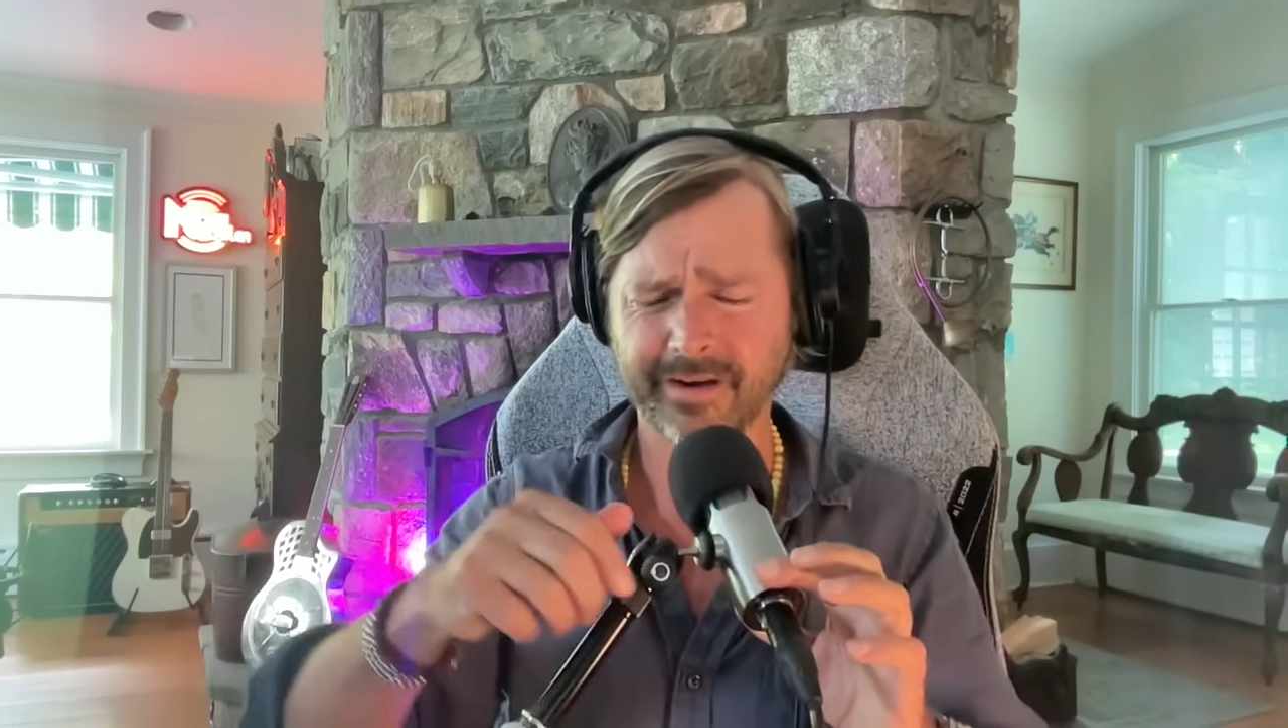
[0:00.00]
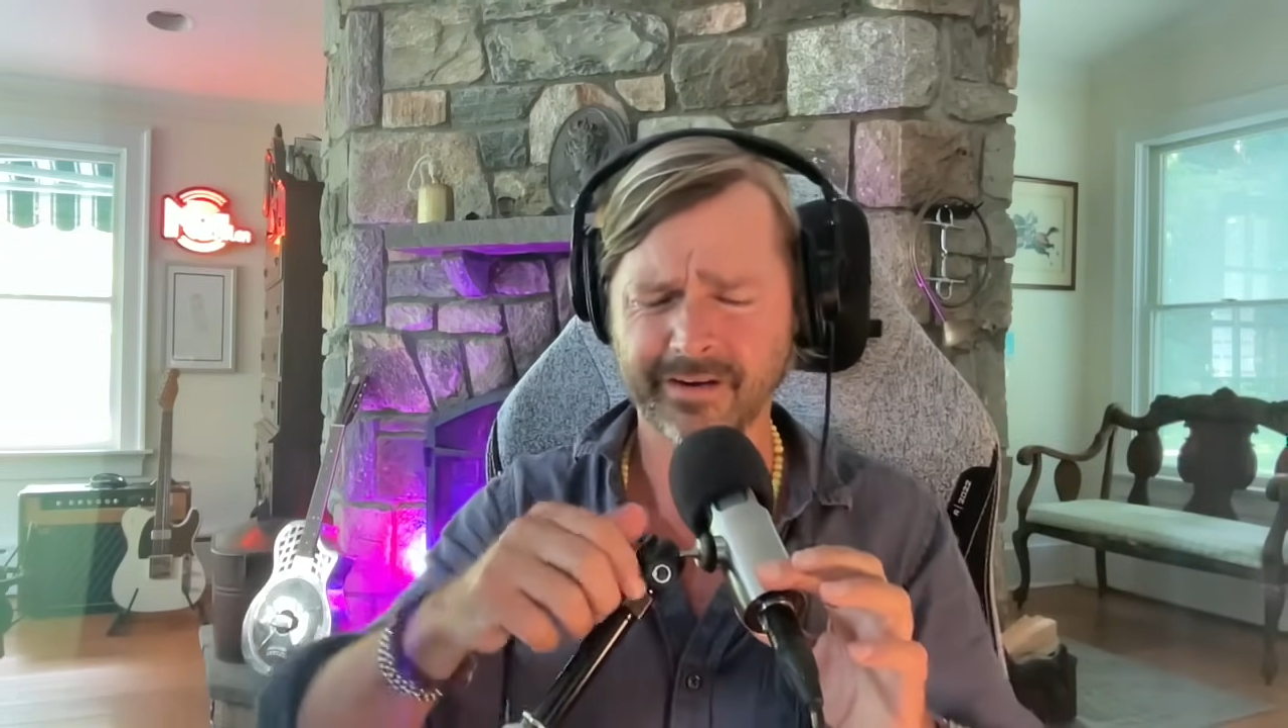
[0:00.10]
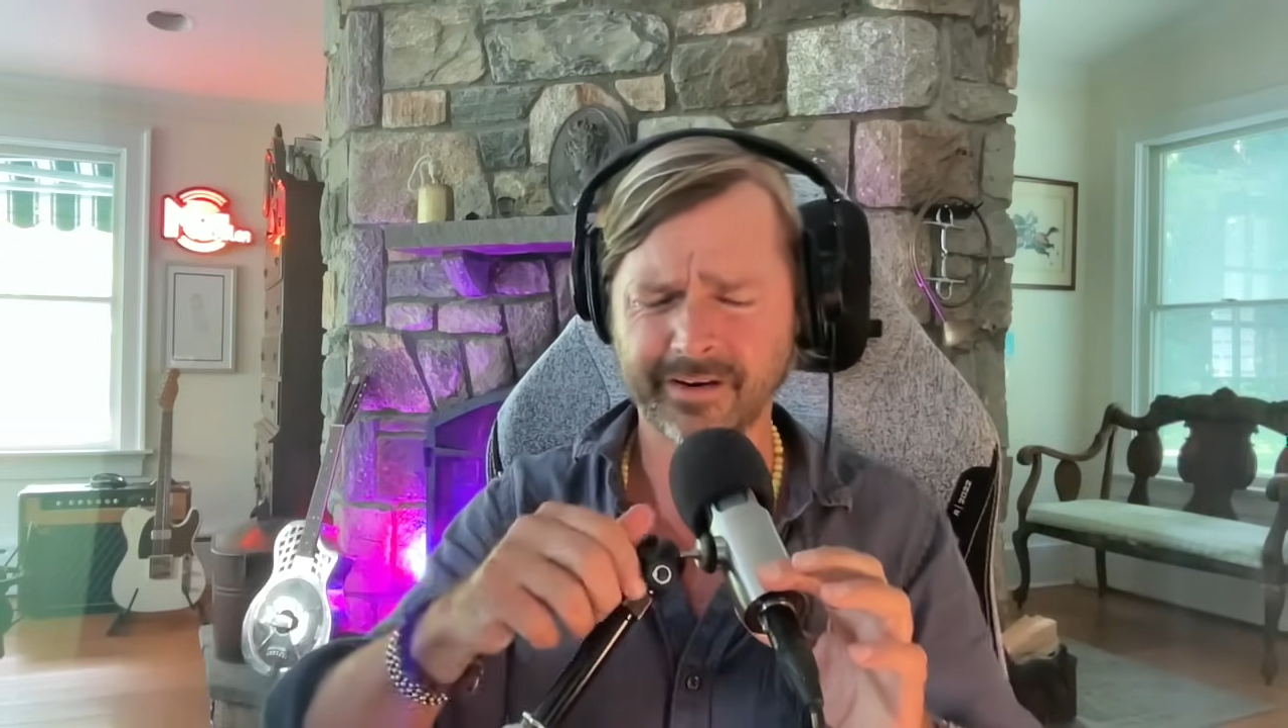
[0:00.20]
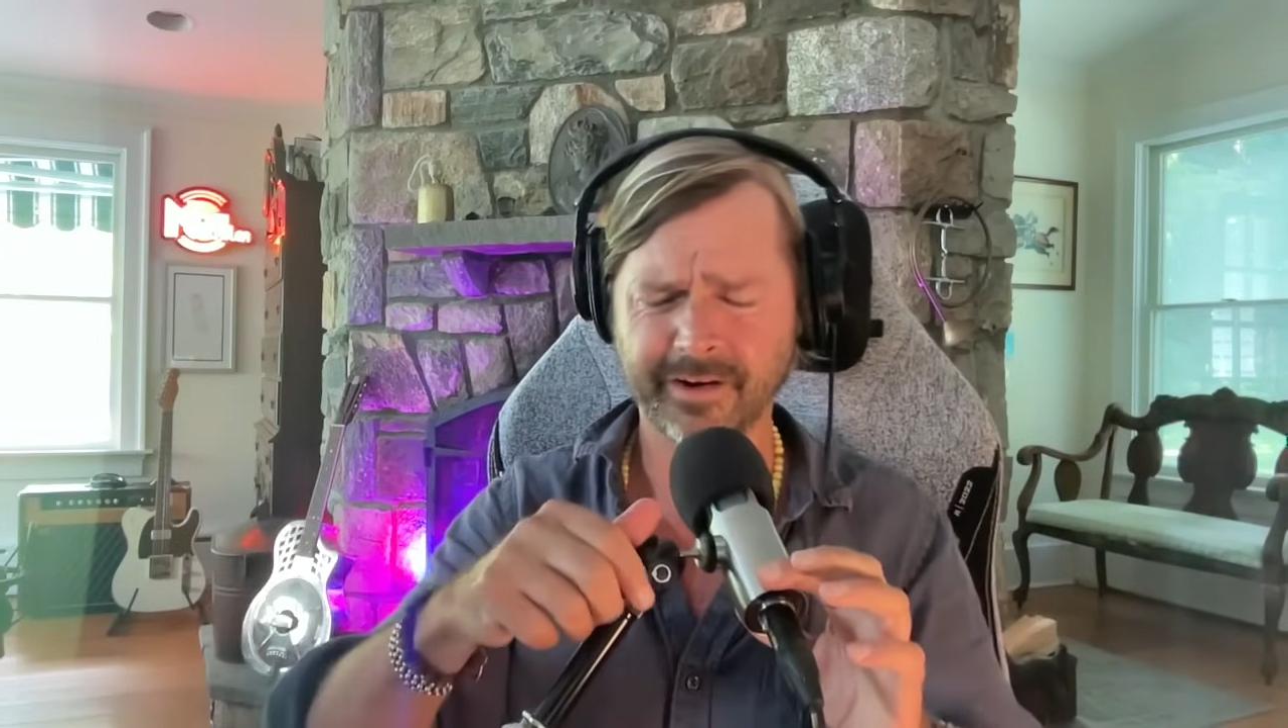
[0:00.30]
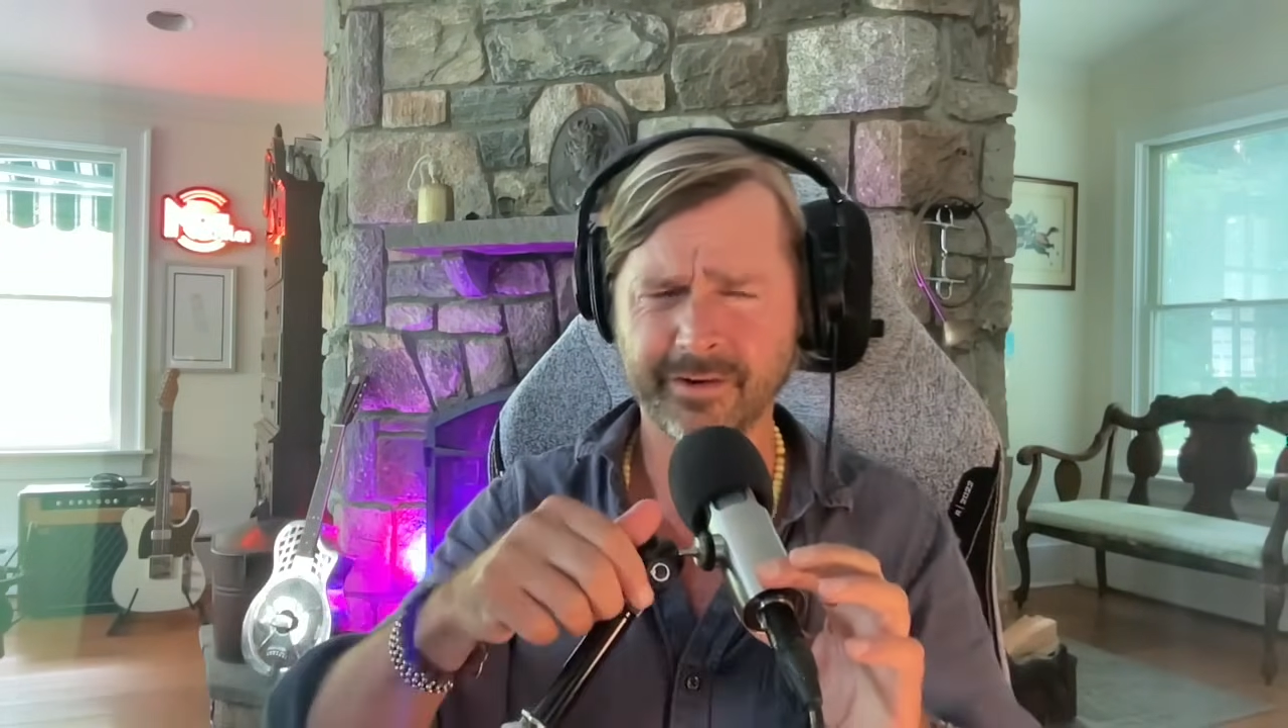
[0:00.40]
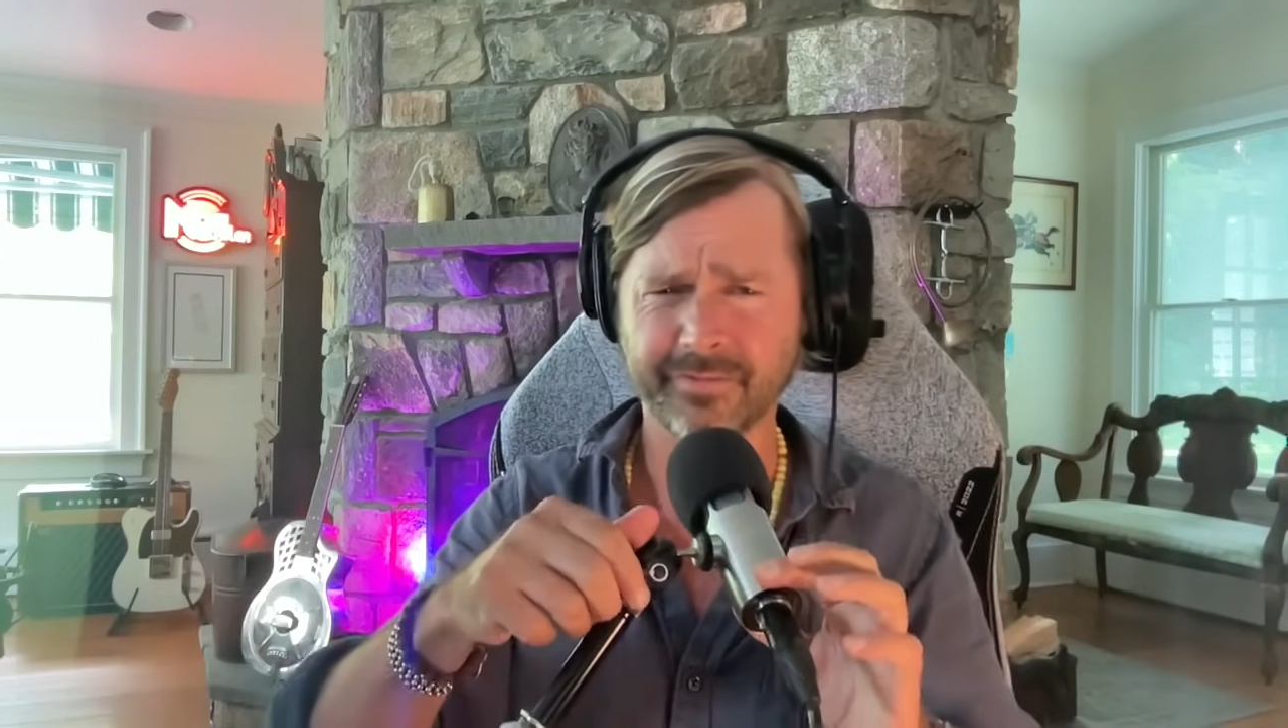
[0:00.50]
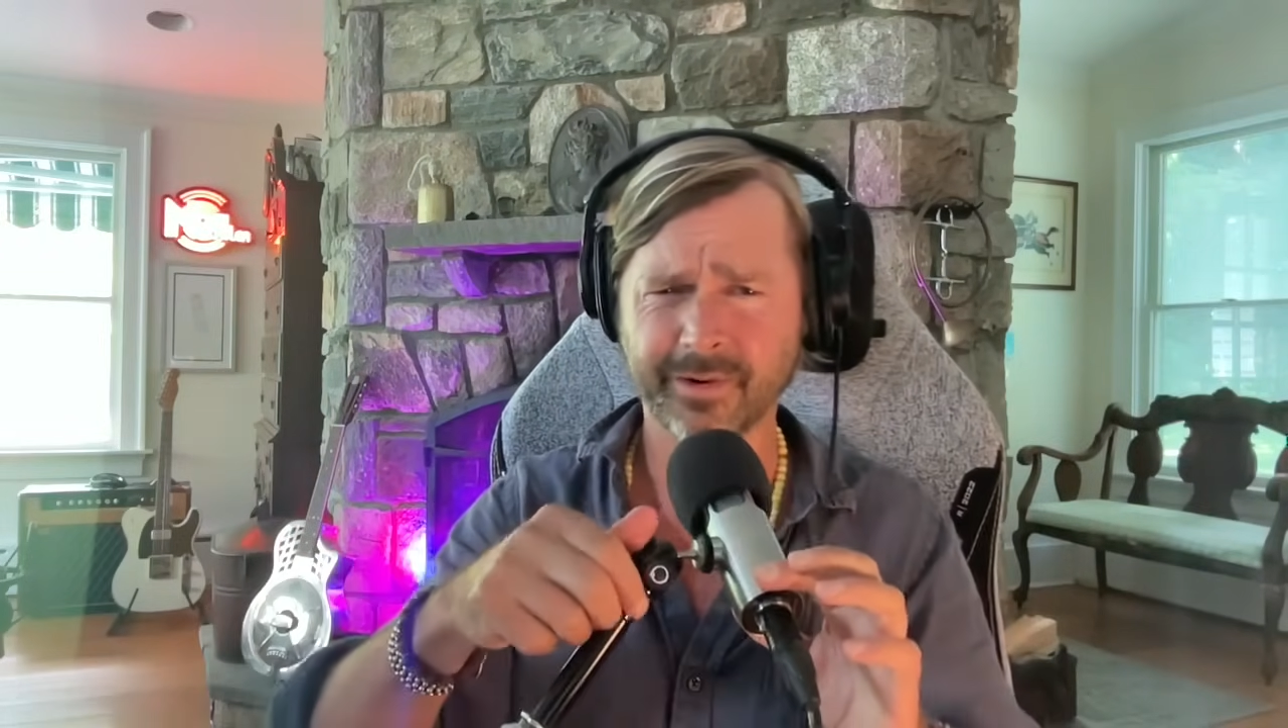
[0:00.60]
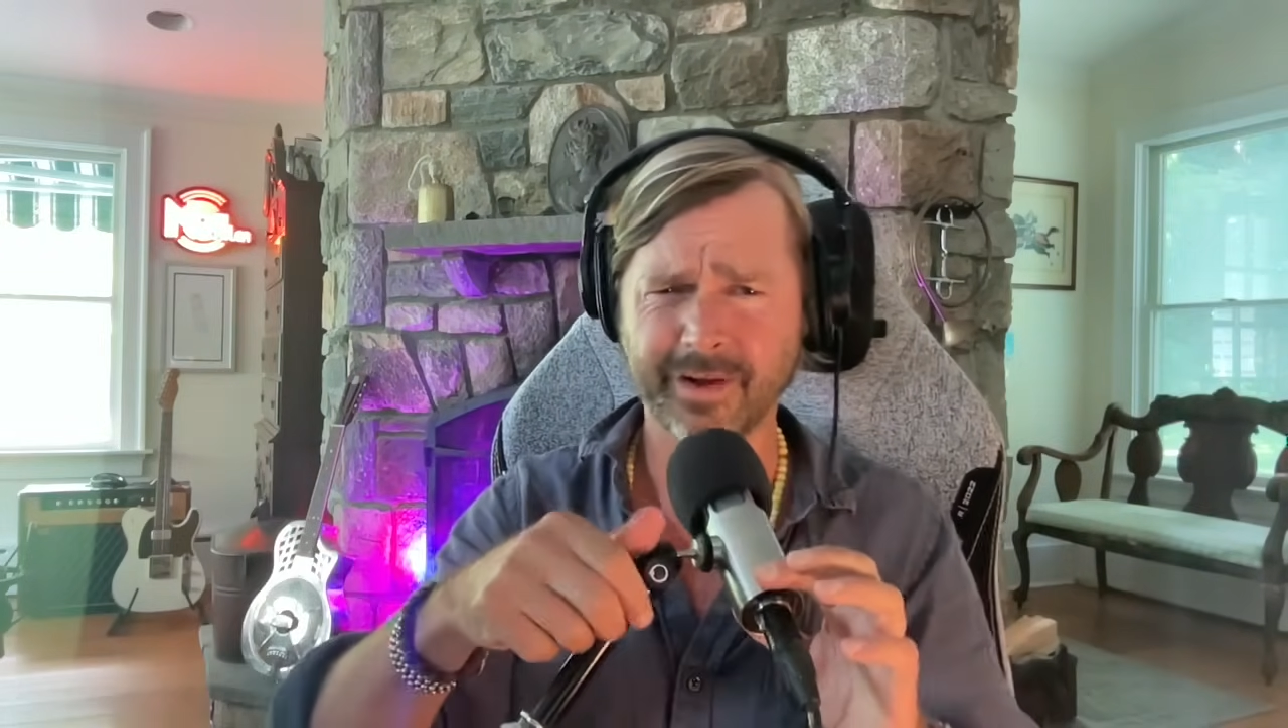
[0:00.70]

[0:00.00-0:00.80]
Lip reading: in an interview.